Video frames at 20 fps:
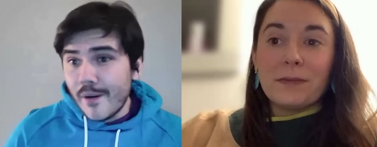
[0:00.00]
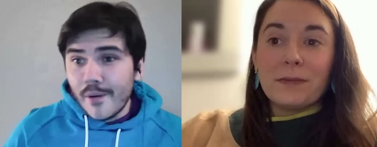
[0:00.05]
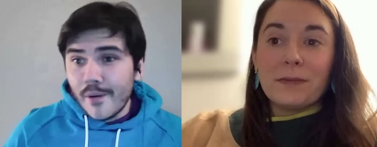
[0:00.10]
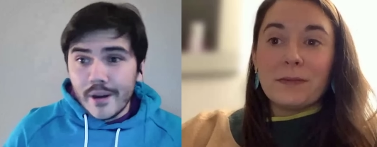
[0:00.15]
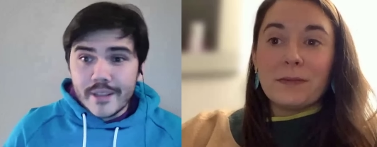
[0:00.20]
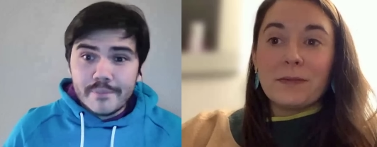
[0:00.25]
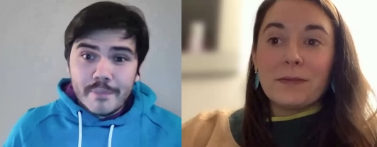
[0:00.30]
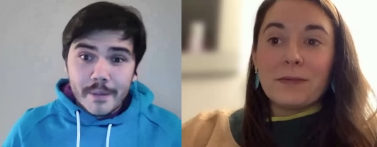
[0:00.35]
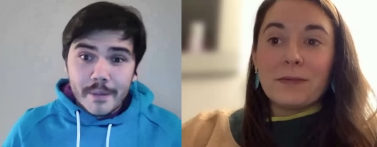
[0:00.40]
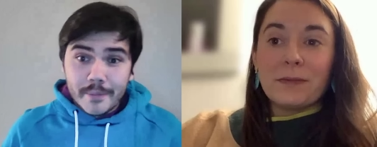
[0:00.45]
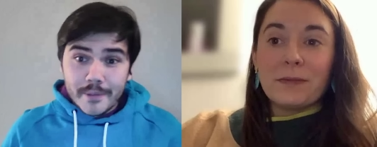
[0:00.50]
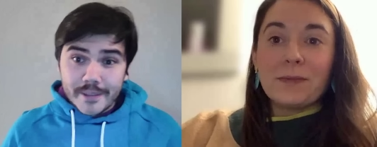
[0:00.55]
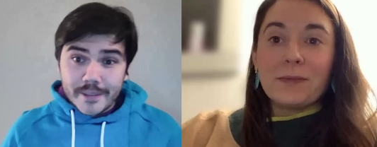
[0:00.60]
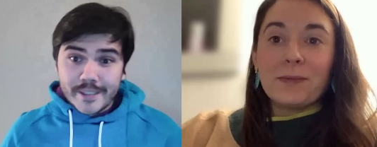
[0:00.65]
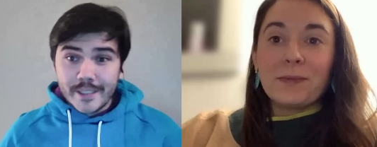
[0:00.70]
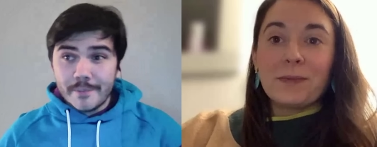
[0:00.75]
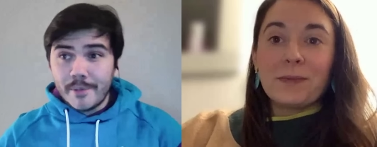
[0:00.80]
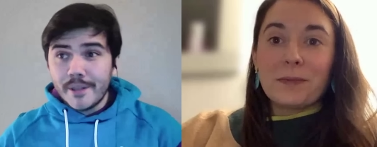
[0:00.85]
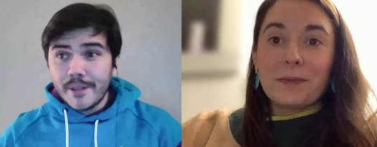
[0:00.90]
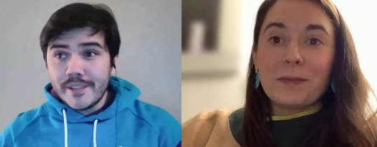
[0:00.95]
Speaker 1: like, I want people to
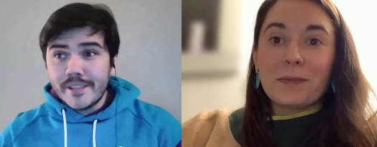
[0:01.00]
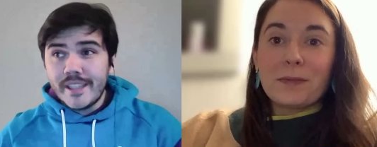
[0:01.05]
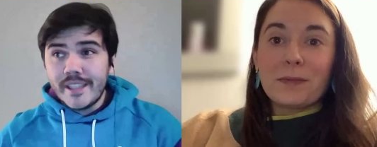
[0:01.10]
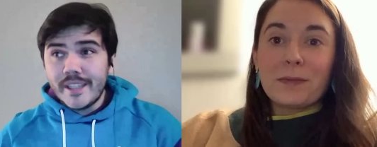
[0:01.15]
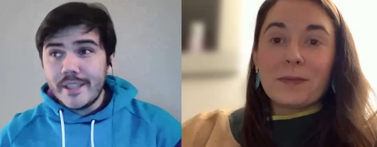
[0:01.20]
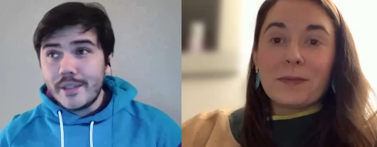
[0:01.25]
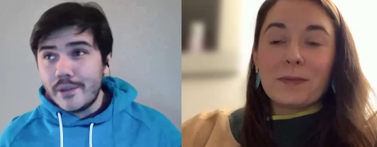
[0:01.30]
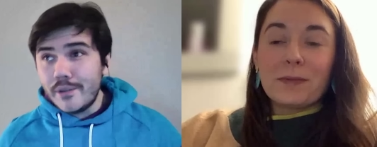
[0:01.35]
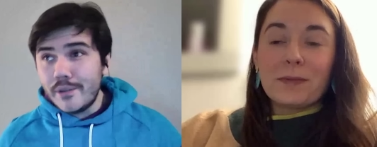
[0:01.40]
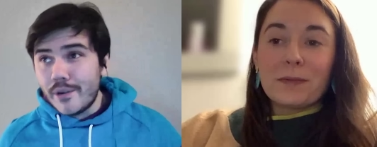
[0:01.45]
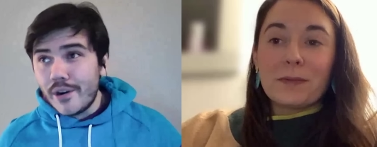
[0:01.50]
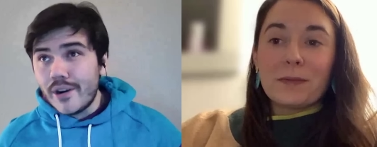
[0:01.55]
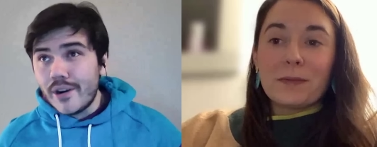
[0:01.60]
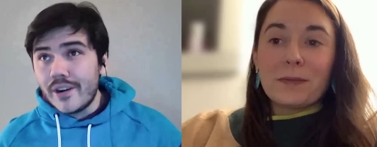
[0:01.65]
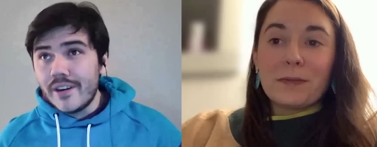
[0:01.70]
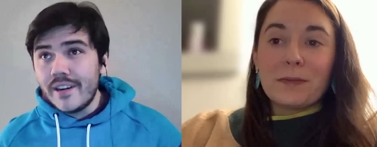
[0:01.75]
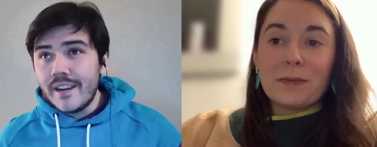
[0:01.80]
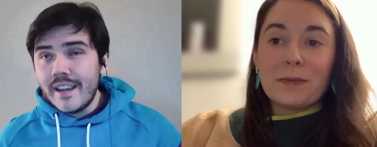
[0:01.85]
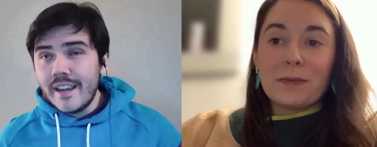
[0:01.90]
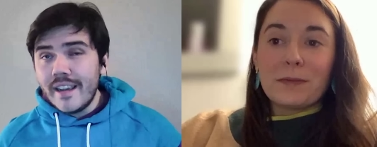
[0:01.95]
see the person that you
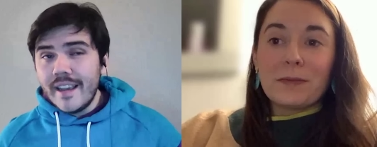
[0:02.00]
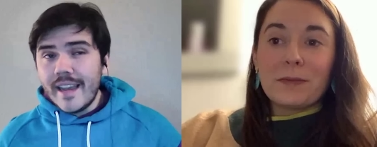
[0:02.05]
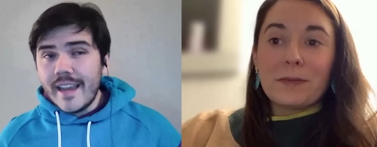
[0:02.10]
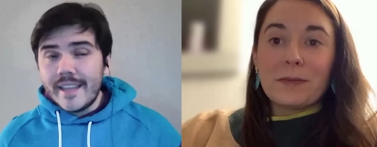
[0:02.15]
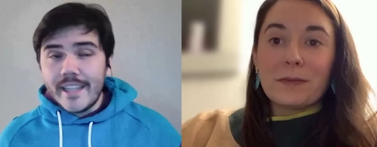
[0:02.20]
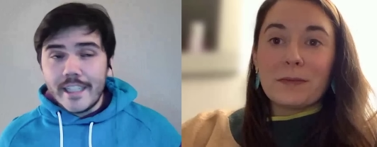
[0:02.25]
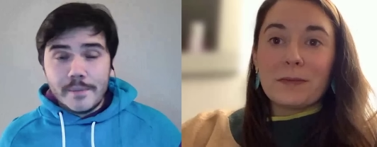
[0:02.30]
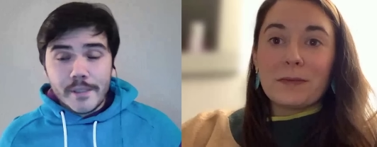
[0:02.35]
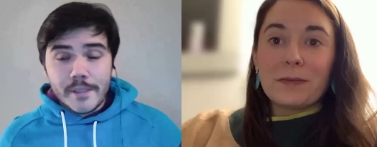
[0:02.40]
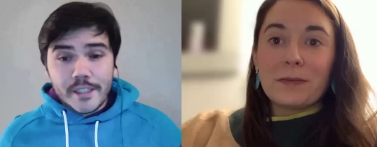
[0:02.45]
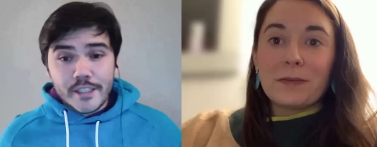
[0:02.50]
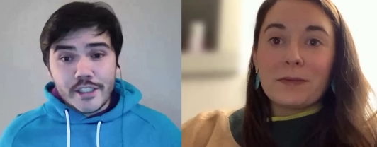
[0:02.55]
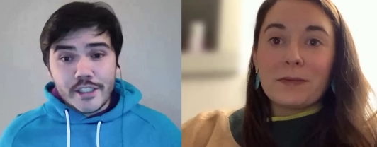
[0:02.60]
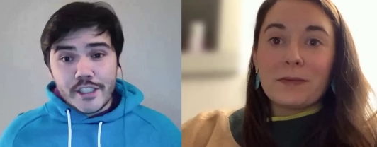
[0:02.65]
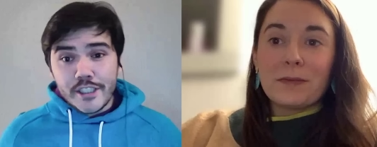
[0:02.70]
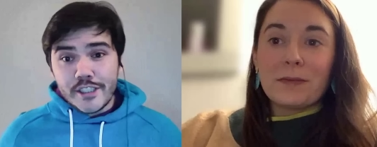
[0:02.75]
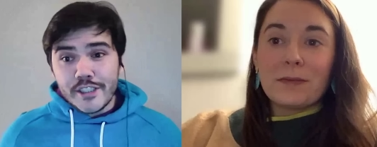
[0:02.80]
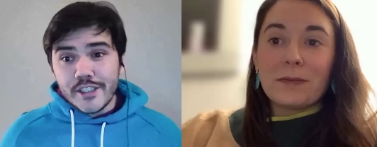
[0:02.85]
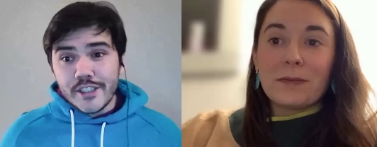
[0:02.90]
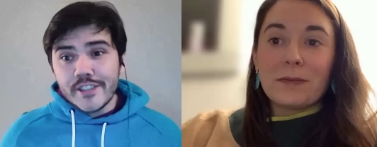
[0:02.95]
are. And that's because
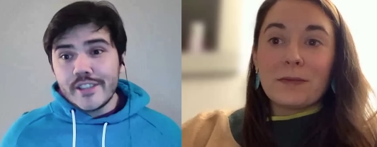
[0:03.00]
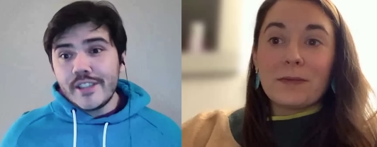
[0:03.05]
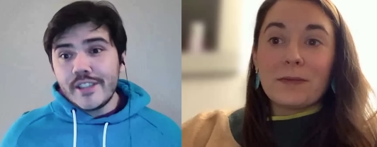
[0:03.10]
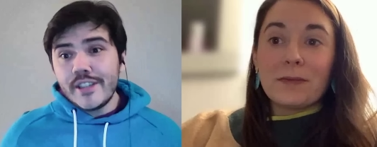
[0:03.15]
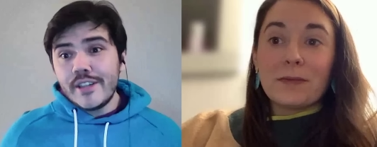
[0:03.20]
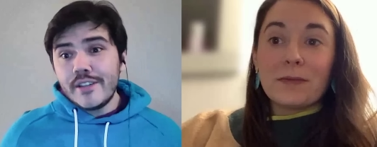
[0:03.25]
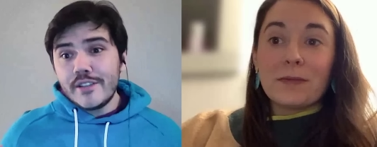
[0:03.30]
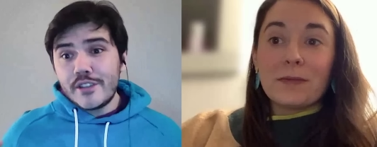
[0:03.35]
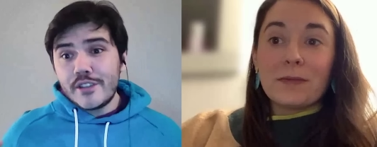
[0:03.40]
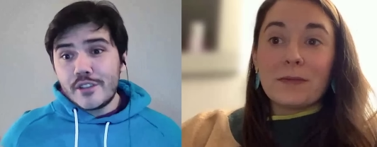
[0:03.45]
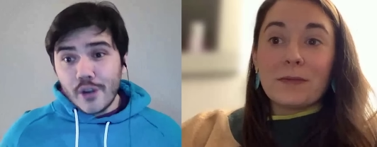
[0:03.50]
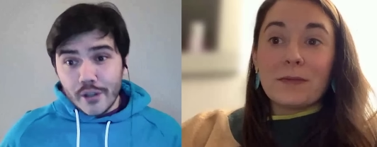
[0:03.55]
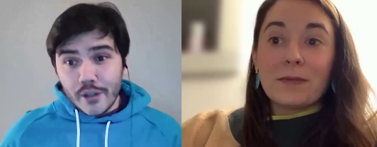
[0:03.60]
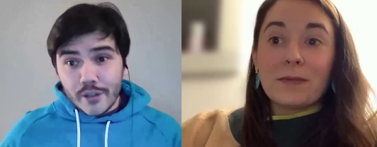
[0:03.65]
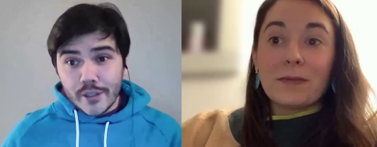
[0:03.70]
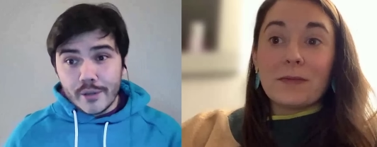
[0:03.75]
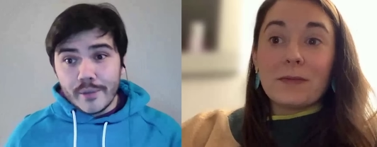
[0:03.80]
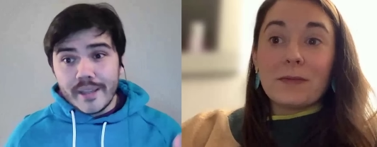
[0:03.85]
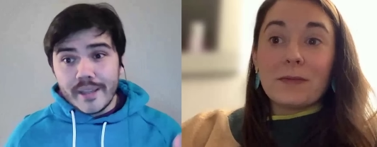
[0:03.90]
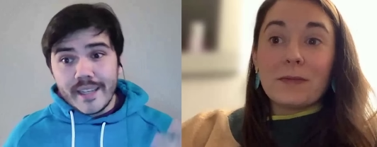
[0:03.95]
she's just
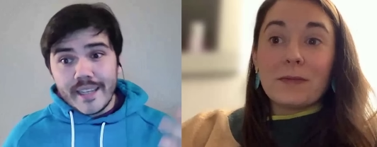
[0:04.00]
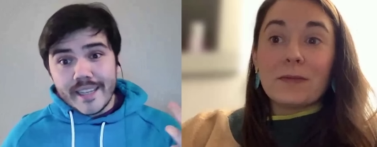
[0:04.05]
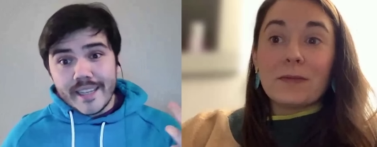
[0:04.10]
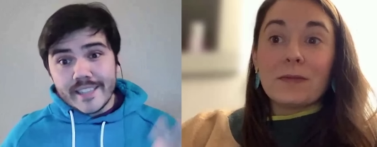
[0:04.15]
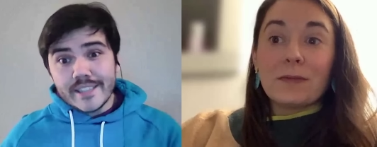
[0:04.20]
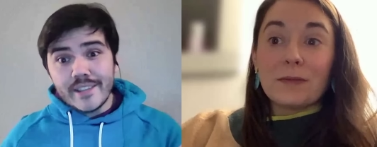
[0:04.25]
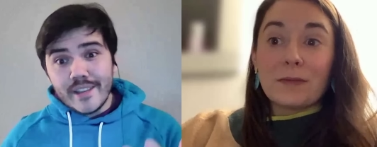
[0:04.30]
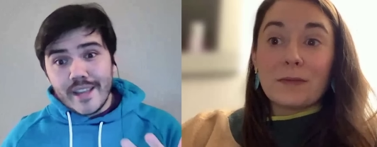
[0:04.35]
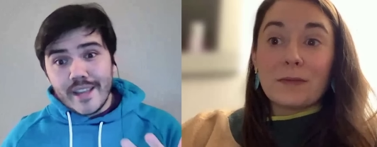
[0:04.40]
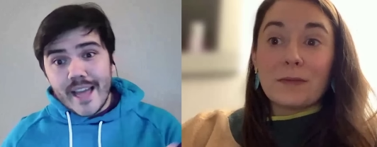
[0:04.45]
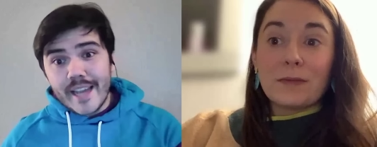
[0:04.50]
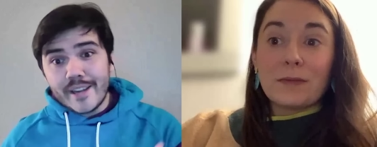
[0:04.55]
struggling with his